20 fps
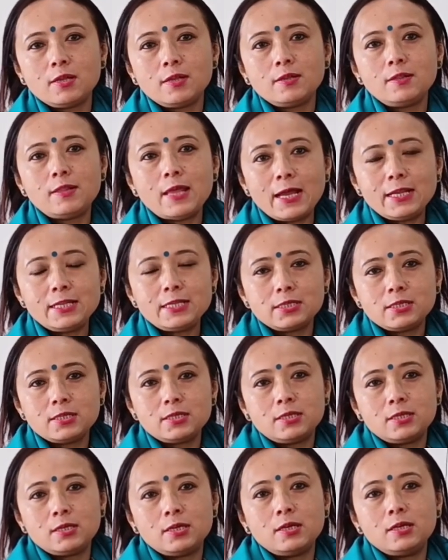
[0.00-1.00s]
that
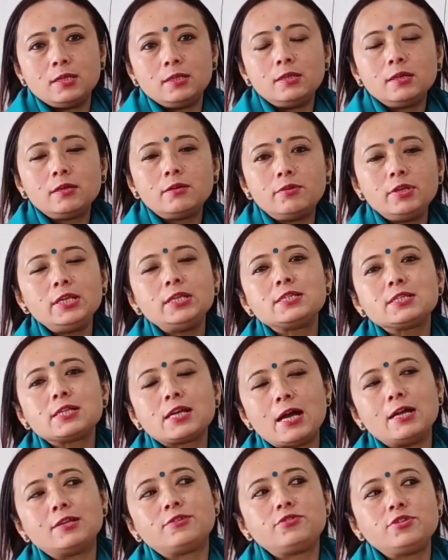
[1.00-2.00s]
the grease
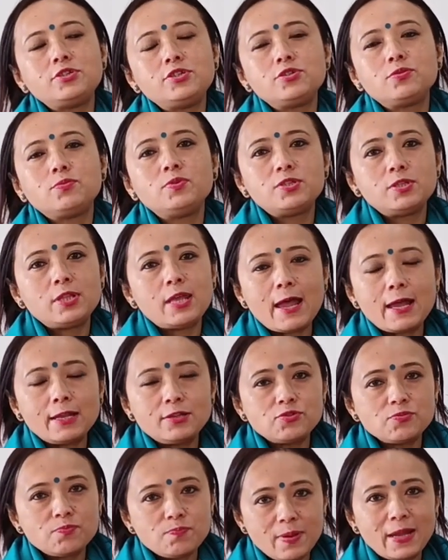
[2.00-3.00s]
cartridge which they had
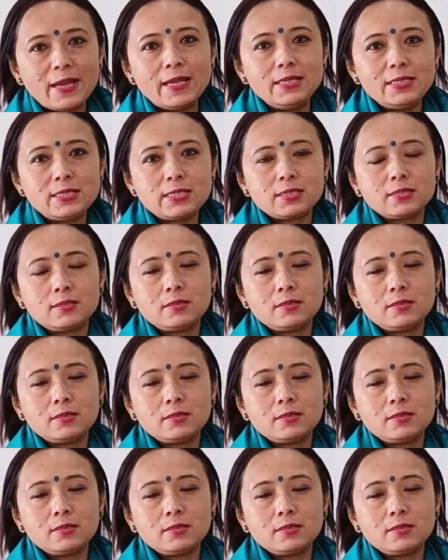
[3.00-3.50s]
to bite,